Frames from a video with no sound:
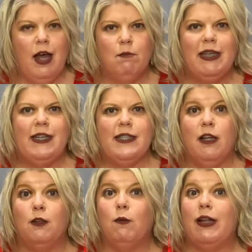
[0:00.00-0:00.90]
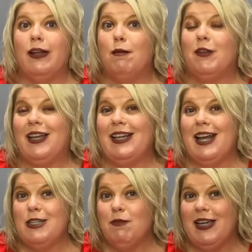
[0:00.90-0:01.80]
because on the one that I'm looking at
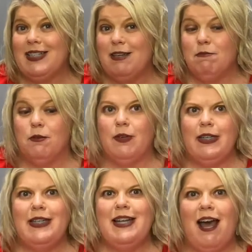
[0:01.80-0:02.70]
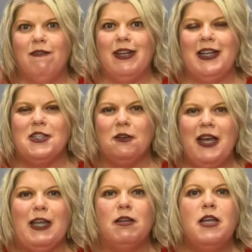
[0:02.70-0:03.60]
as my example, we didn't have an
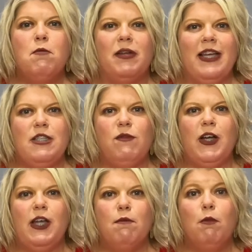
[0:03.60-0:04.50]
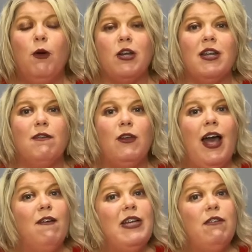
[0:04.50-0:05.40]
HOA. But that's very important. If you
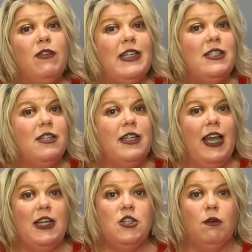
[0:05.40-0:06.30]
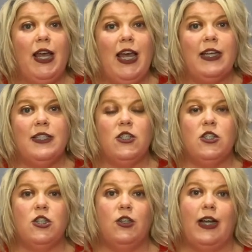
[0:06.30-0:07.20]
have any fees to the HOA, such as
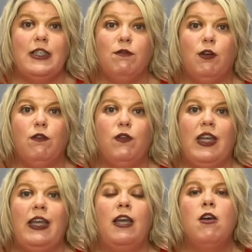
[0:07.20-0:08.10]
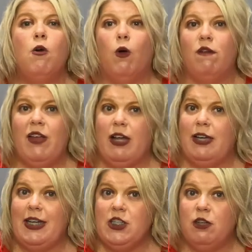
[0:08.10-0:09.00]
a transfer fee or a
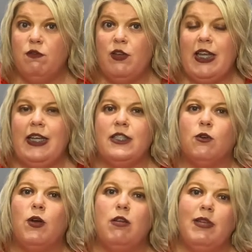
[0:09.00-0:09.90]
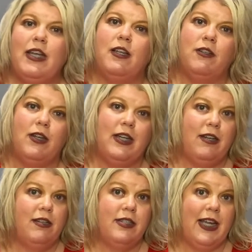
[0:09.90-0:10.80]
foundation fee, it's going to be included
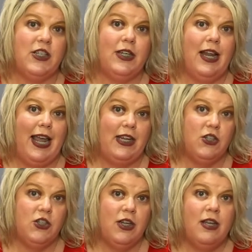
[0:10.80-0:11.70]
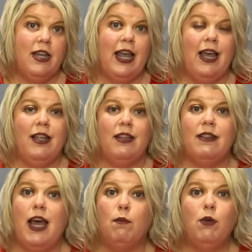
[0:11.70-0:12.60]
in section H. And
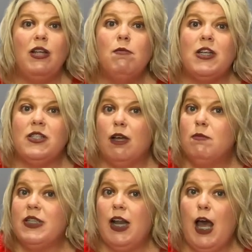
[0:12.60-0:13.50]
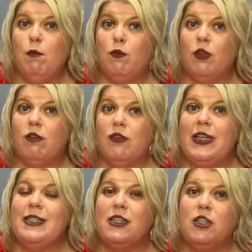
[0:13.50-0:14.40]
that pretty much sums it up for the
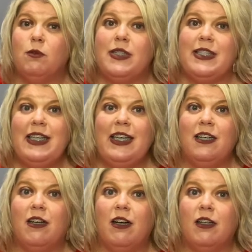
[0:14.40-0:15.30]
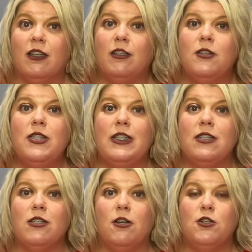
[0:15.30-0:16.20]
fees that you would see on the closing
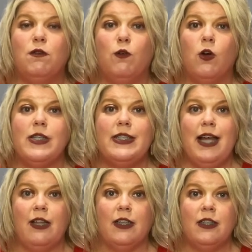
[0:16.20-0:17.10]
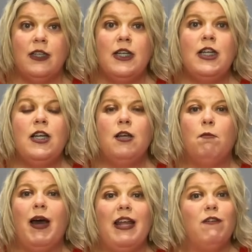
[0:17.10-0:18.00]
disclosure for a seller.
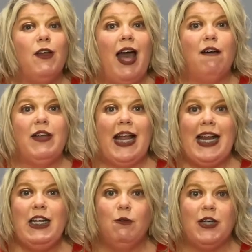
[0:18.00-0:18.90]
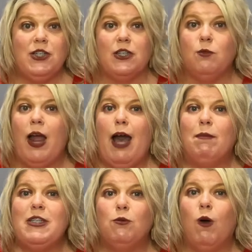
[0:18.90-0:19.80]
But if you have any questions, we're
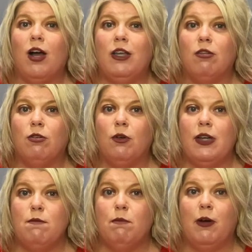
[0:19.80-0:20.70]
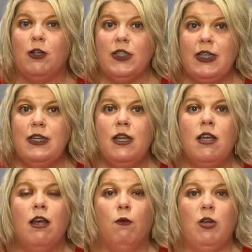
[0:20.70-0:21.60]
happy to walk you through it in person
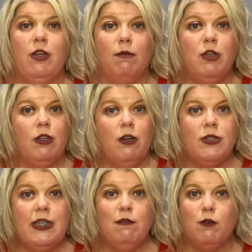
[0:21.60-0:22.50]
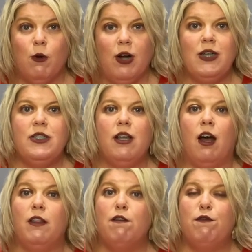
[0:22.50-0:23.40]
when you come to closing, of course,
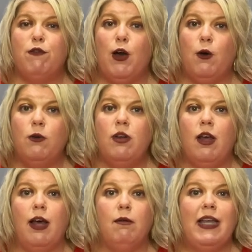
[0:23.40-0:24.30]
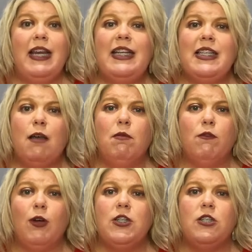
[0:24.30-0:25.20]
on the phone. Any type of
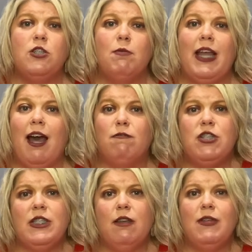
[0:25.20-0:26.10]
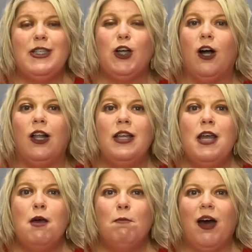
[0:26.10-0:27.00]
questions you may have, just give us a call.
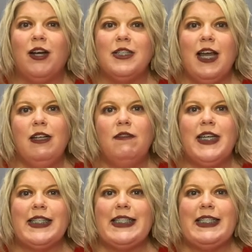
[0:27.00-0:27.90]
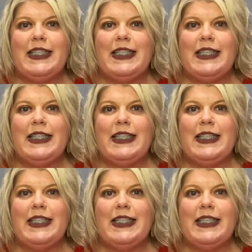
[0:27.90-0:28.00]
Monarch Title of Texas,